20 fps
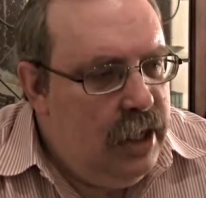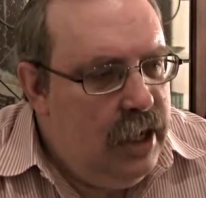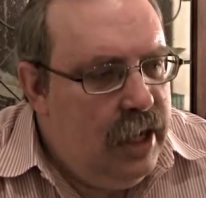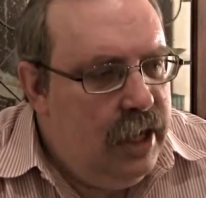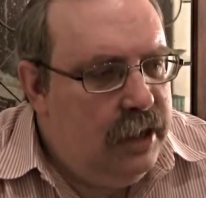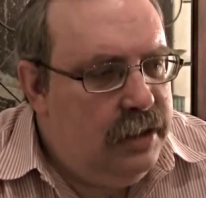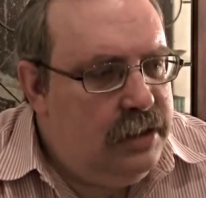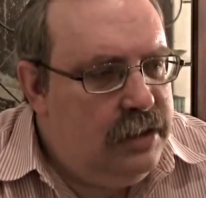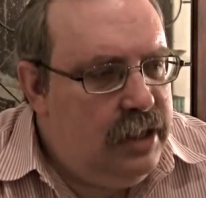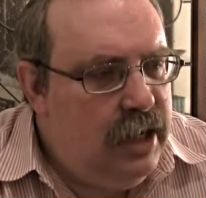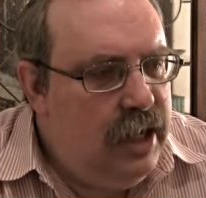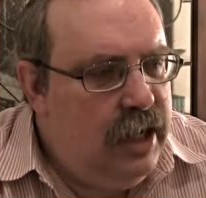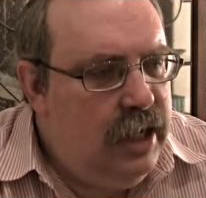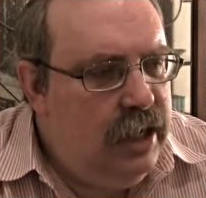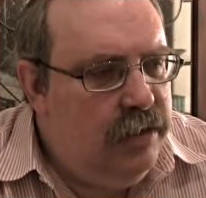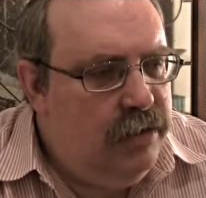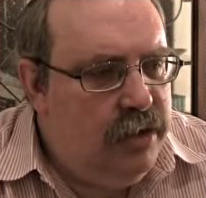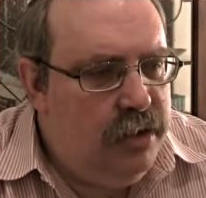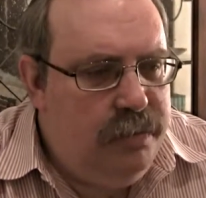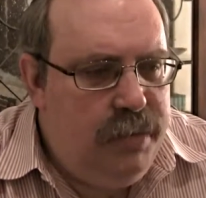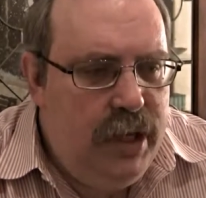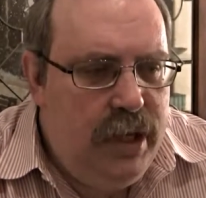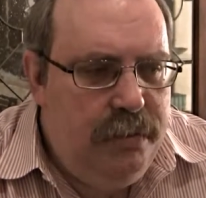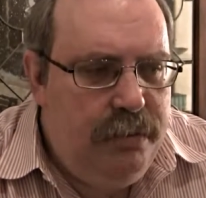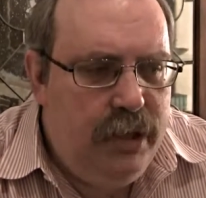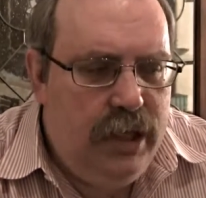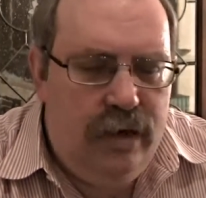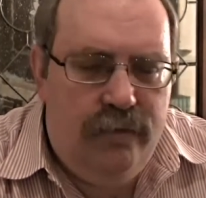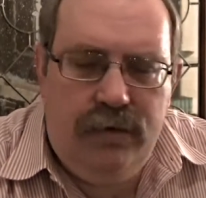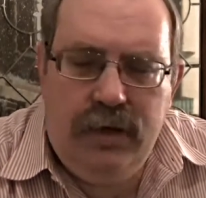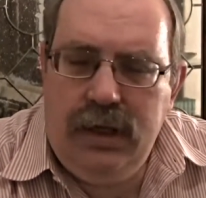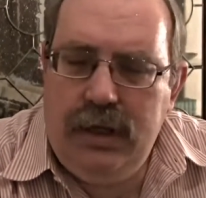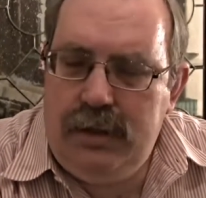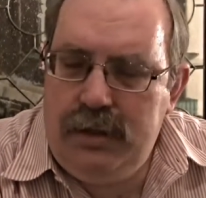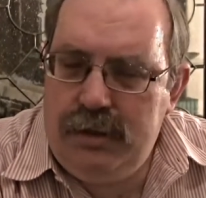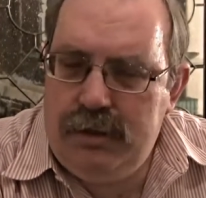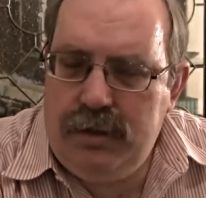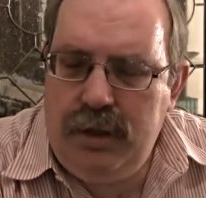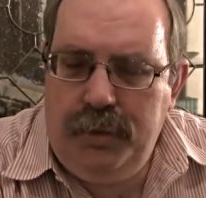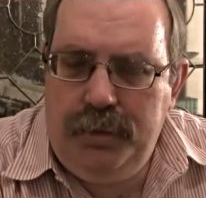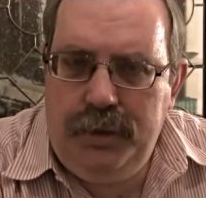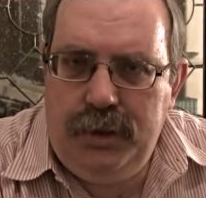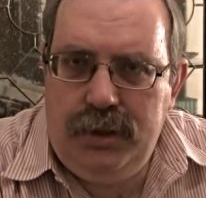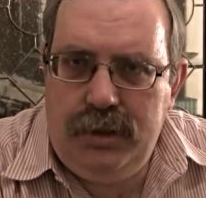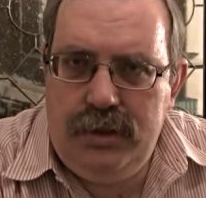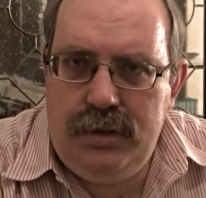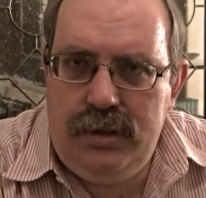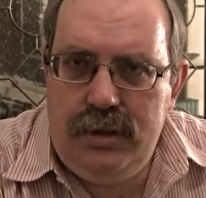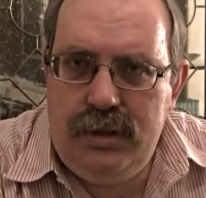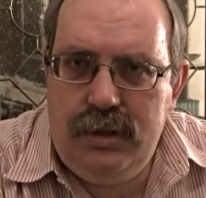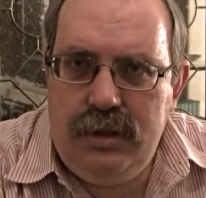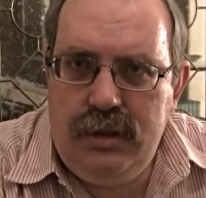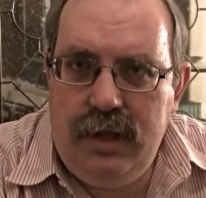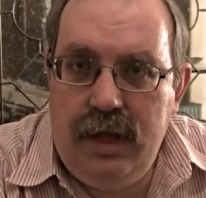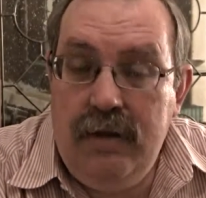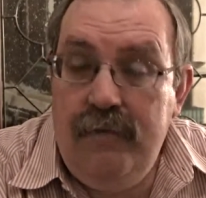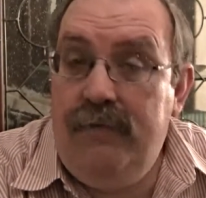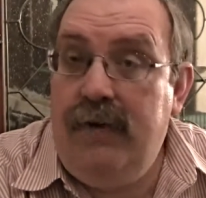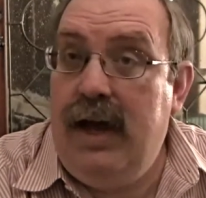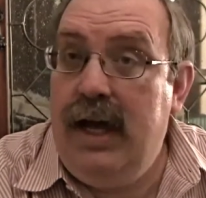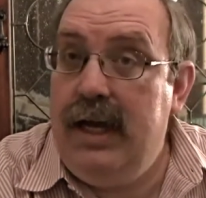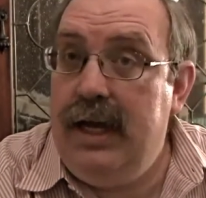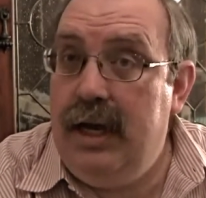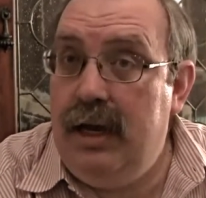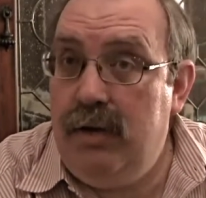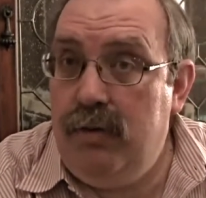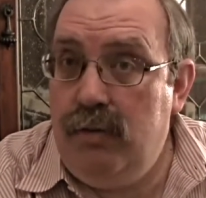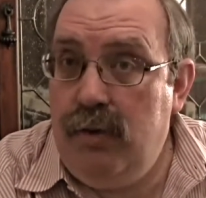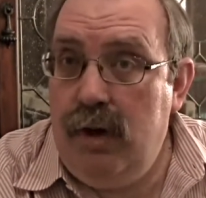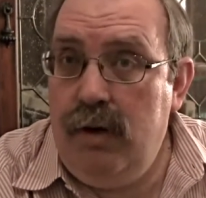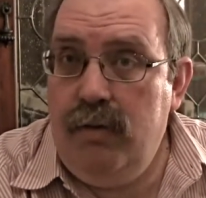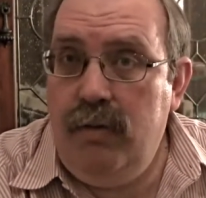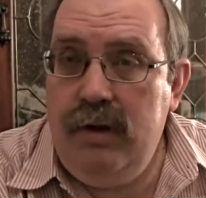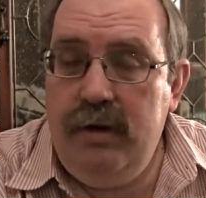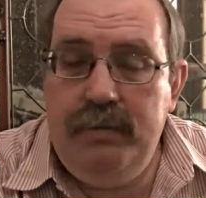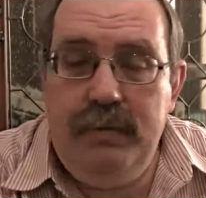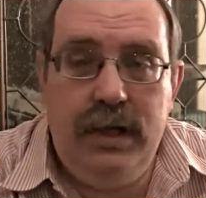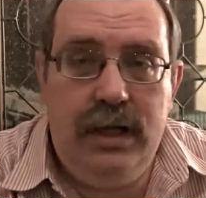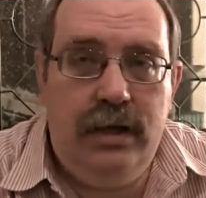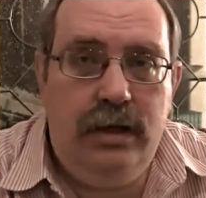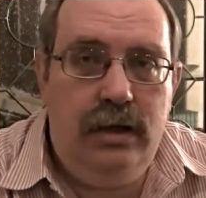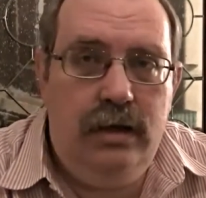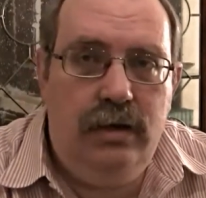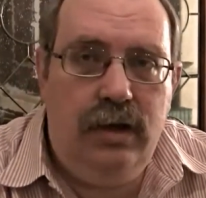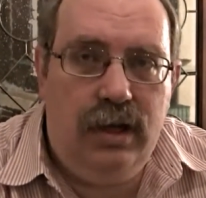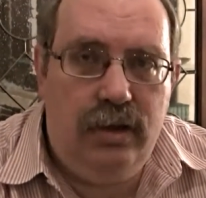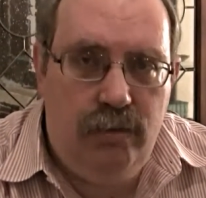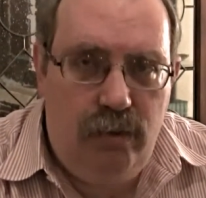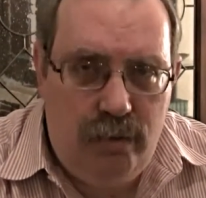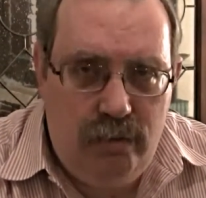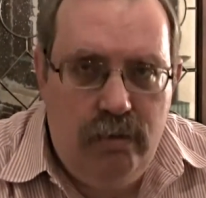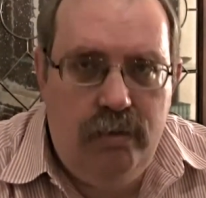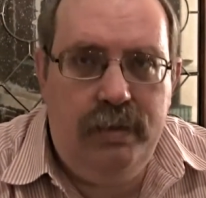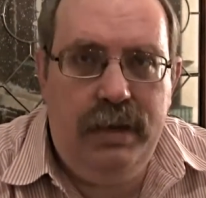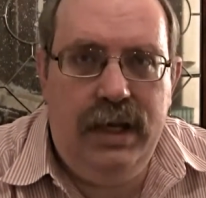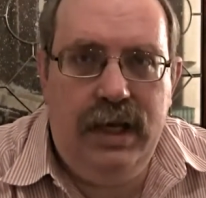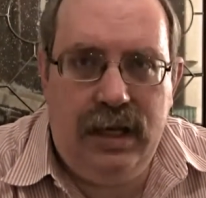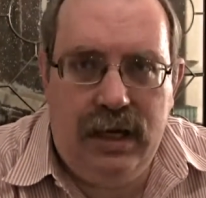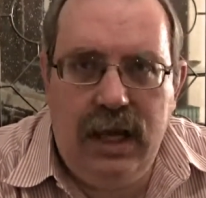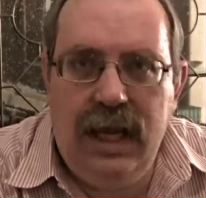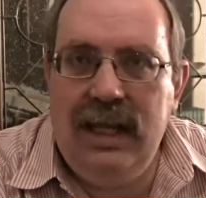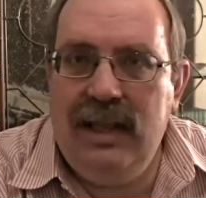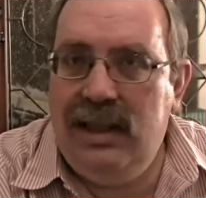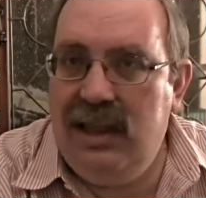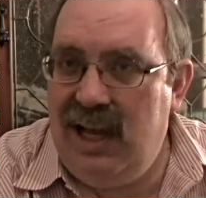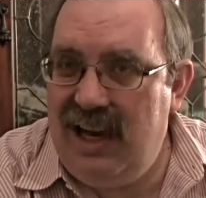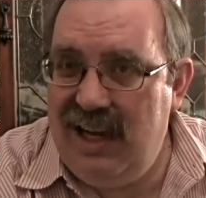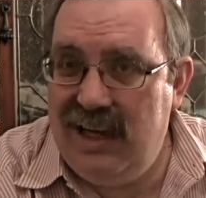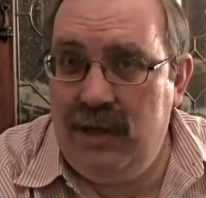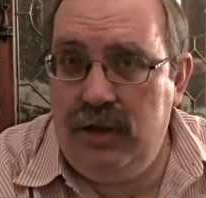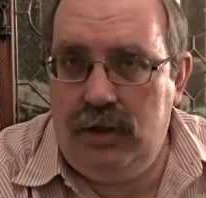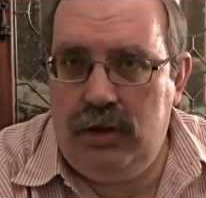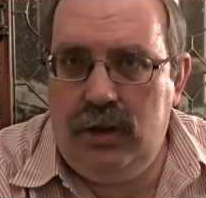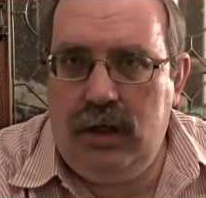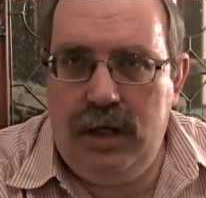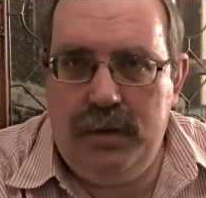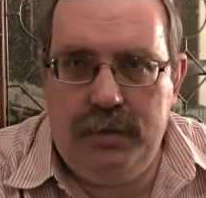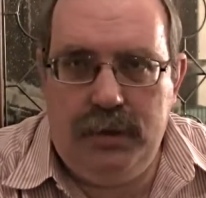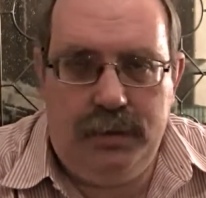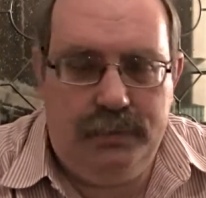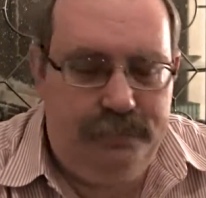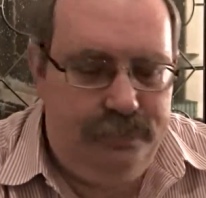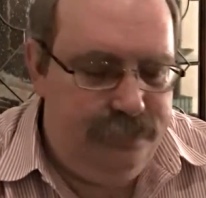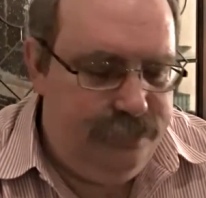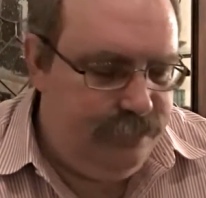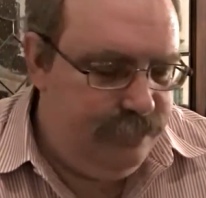as saying, if the people ever get the Scriptures and find out what we've been doing, we will be in a lot of trouble.